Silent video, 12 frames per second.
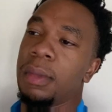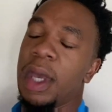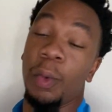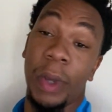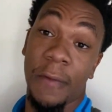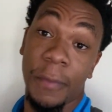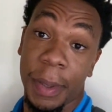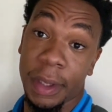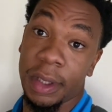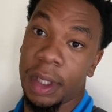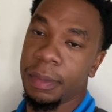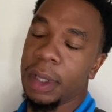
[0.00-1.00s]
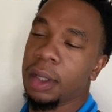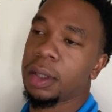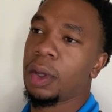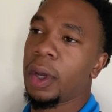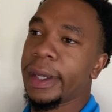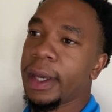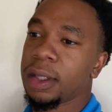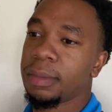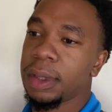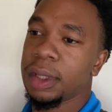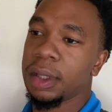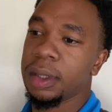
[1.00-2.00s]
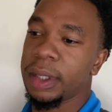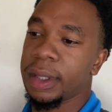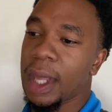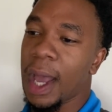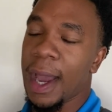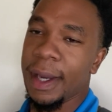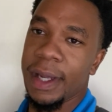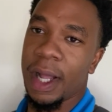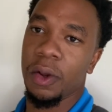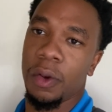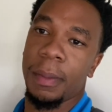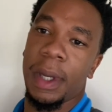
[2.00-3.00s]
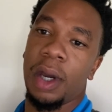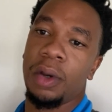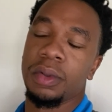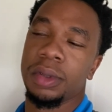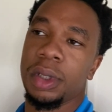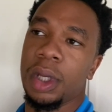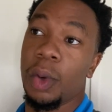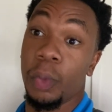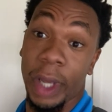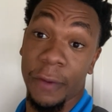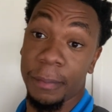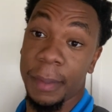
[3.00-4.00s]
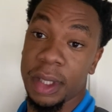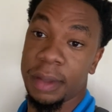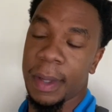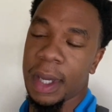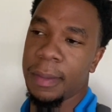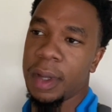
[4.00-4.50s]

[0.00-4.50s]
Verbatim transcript: and we haven't picked it up yet. So I guess because it's a high dollar amount, we got it from Best Buy.